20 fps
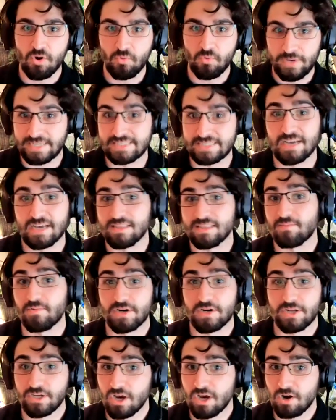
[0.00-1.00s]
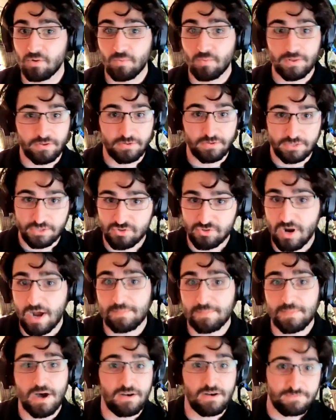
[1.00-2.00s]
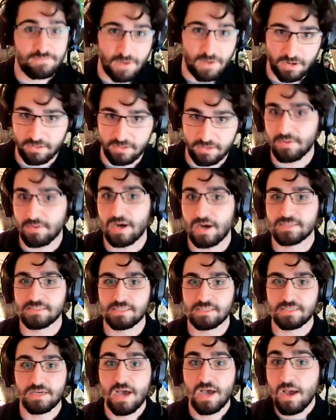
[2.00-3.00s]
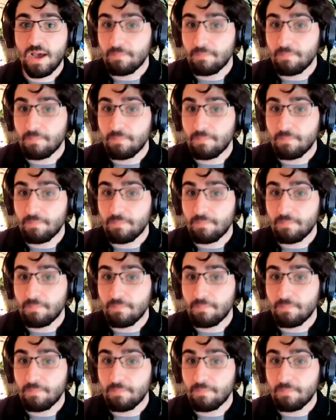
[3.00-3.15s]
we can tell them where to go, whether it's a drop off, bottle deposit,